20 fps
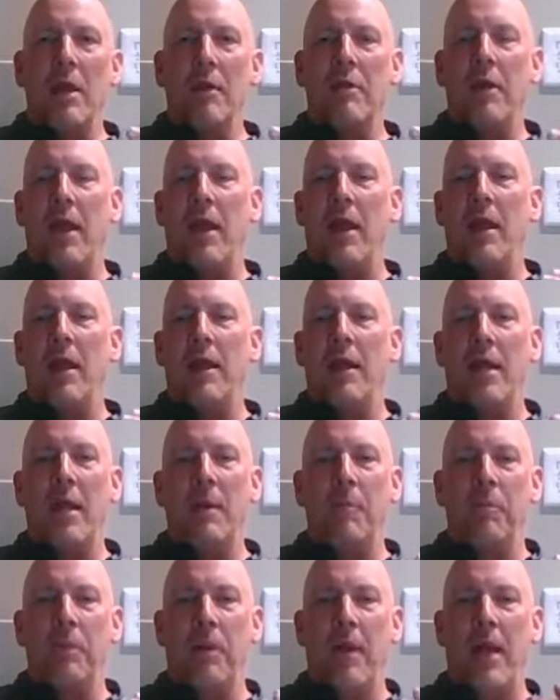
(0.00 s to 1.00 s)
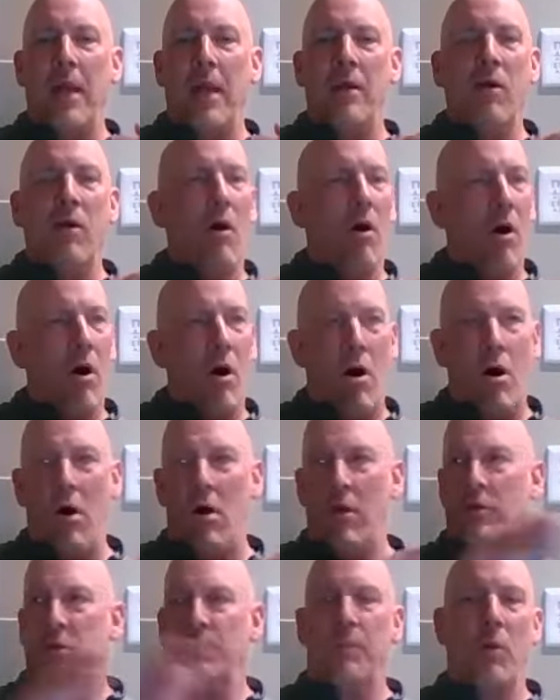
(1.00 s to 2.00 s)
They he played
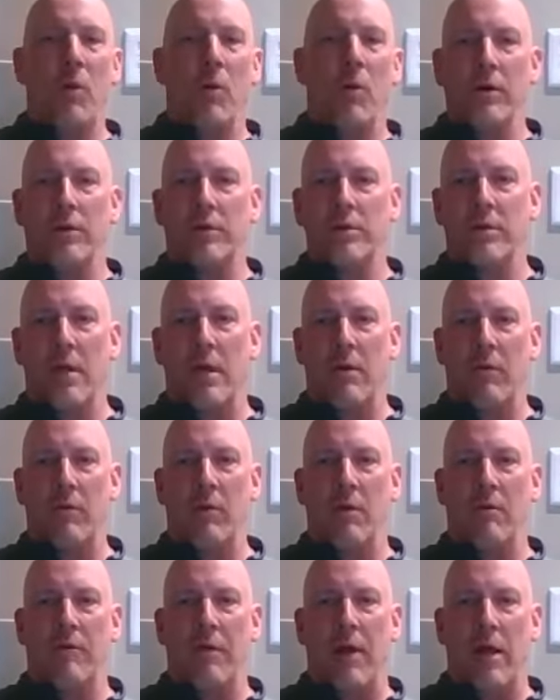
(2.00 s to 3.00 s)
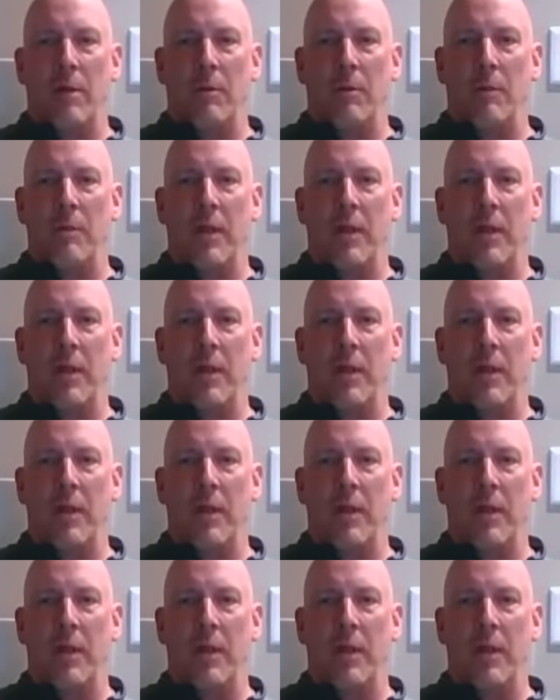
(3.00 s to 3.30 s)
all sports that were available